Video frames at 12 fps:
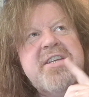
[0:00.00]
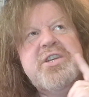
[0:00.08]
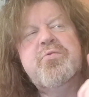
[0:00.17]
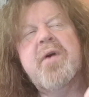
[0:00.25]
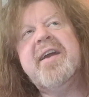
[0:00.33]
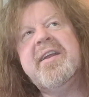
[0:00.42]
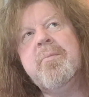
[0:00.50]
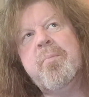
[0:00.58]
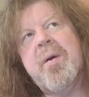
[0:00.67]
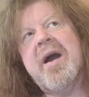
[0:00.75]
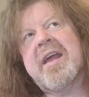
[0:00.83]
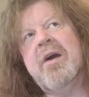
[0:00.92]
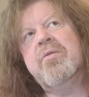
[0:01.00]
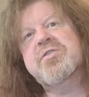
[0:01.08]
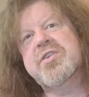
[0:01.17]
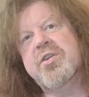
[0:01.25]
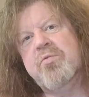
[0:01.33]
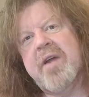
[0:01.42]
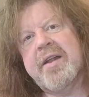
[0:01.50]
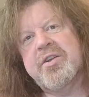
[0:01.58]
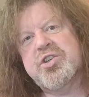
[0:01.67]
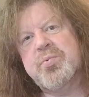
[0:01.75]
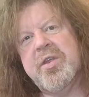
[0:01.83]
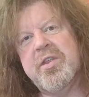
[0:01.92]
Is he riding back out to the
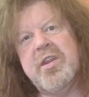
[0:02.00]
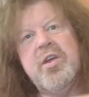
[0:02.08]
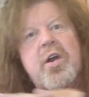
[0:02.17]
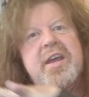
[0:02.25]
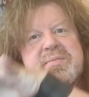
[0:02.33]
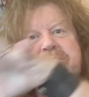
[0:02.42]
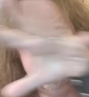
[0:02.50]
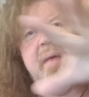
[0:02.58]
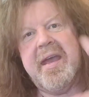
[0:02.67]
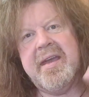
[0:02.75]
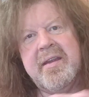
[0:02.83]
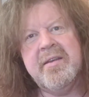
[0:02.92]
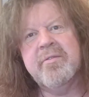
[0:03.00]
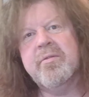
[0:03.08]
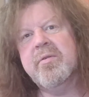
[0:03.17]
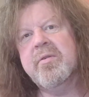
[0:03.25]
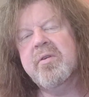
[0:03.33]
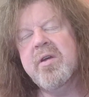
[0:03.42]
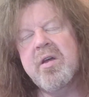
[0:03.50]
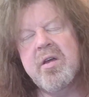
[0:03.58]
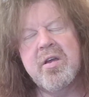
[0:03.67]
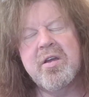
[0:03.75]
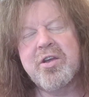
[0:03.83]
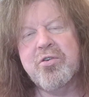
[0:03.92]
ranch with his main
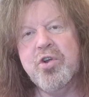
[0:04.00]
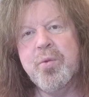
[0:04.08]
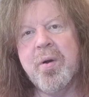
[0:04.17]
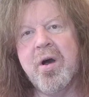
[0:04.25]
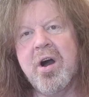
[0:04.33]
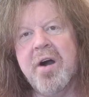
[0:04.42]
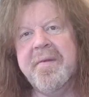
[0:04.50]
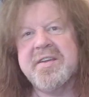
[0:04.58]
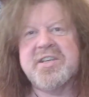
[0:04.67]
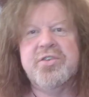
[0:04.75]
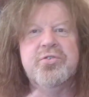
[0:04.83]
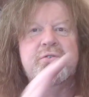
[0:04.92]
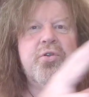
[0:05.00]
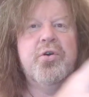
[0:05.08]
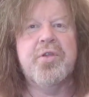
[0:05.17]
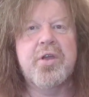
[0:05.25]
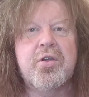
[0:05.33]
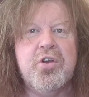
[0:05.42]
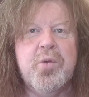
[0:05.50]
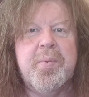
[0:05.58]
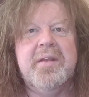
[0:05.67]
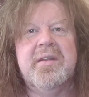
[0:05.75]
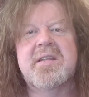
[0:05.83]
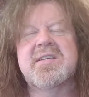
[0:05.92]
group are, and there's another
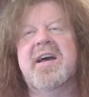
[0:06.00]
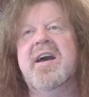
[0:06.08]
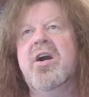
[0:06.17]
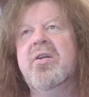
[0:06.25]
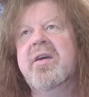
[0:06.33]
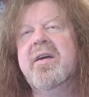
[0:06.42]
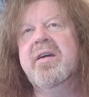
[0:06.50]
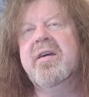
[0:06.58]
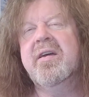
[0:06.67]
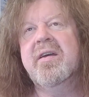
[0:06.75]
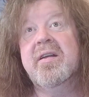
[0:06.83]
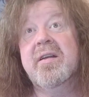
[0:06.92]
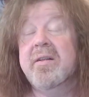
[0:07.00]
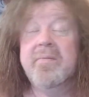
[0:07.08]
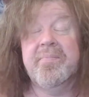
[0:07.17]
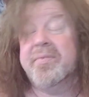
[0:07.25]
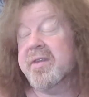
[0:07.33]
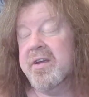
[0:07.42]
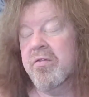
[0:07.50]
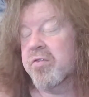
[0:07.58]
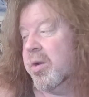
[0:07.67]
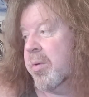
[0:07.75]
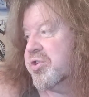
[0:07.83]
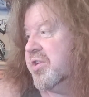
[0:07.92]
group in the town? I've
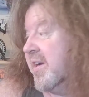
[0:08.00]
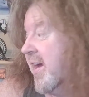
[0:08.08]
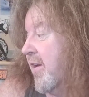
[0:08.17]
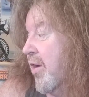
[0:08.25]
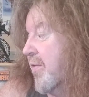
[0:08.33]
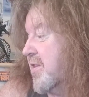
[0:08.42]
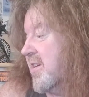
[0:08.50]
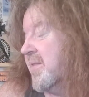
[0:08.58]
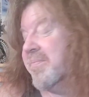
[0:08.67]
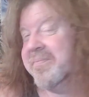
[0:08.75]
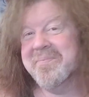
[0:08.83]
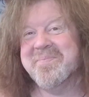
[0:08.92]
got to watch it again, obviously.